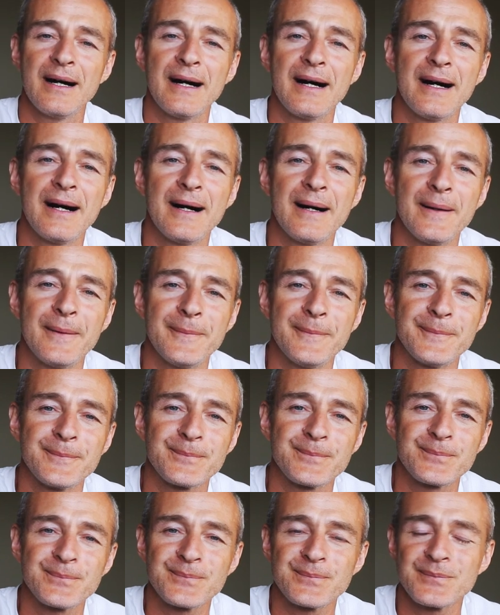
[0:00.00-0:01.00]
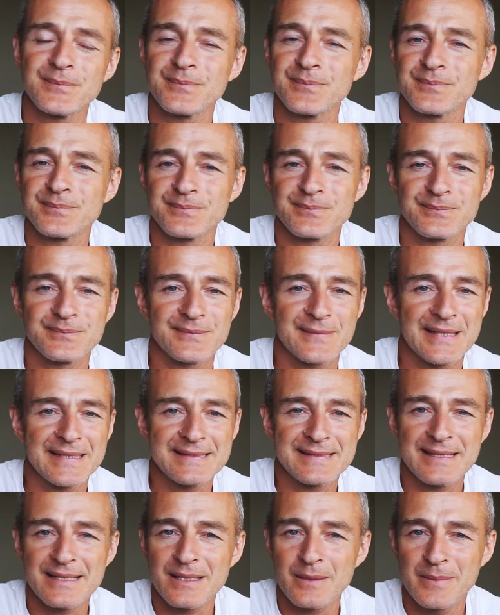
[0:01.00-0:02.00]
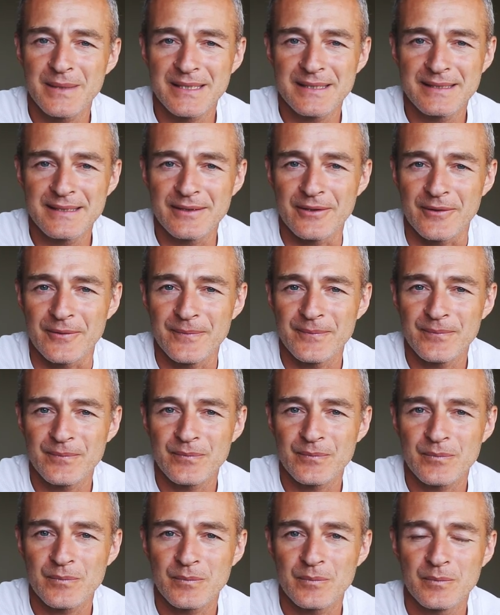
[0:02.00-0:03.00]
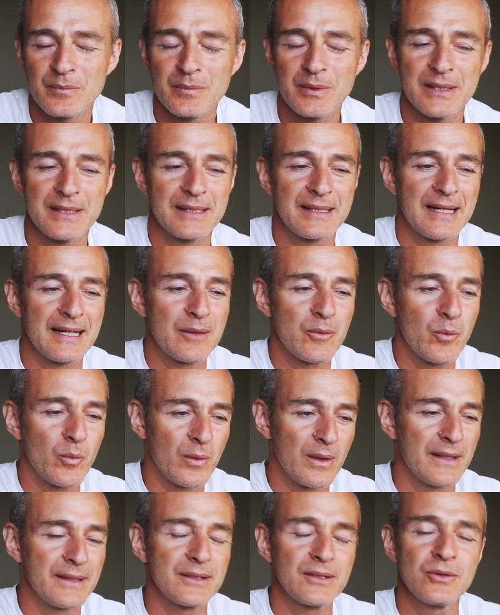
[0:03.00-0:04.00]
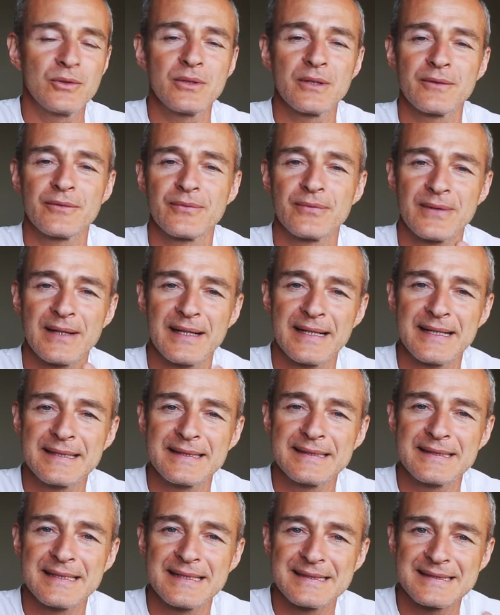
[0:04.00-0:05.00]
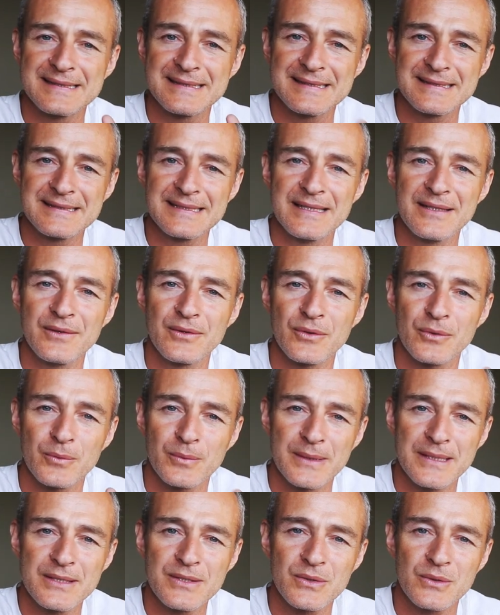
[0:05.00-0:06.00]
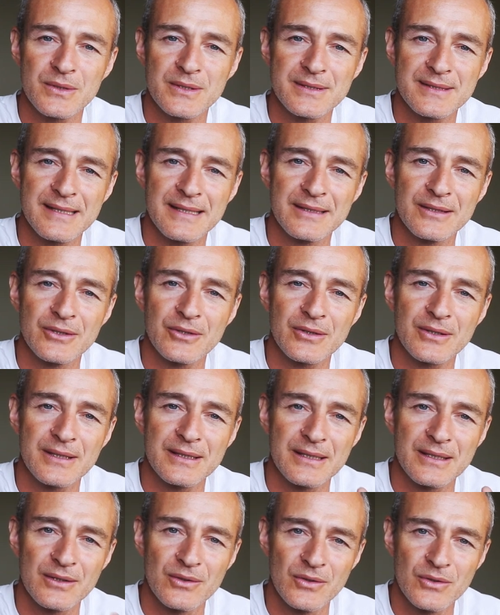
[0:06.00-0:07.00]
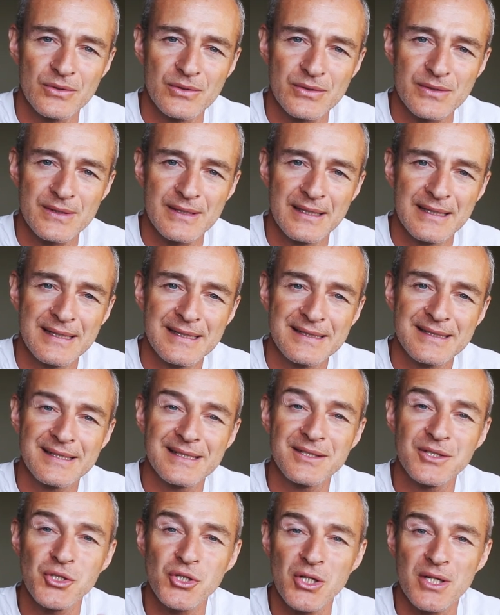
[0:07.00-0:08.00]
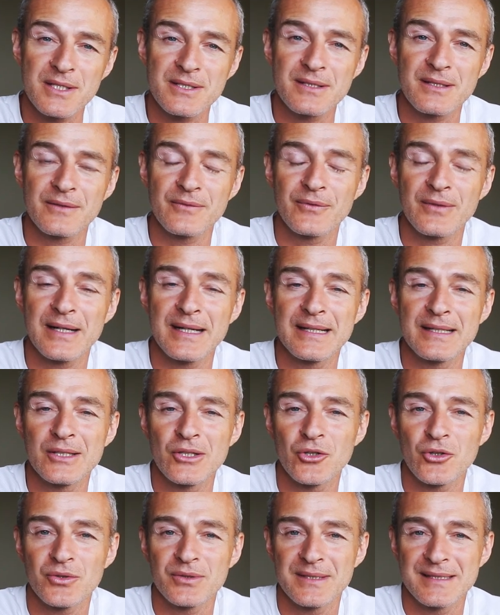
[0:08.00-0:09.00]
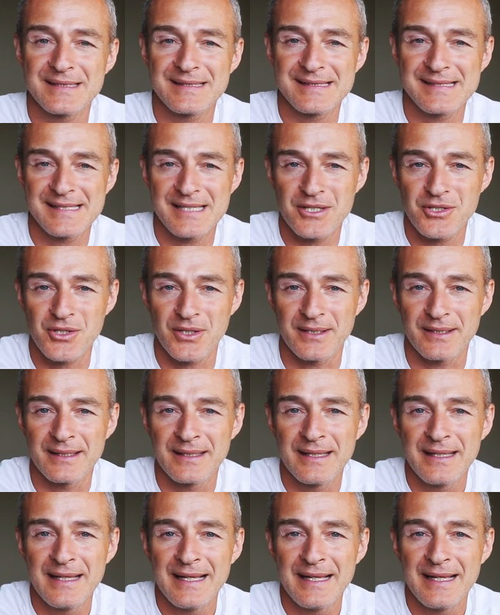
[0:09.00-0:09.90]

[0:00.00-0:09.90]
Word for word: Um, it's not a big deal but I want you to find and see the resource that you're going to use to justify your decision.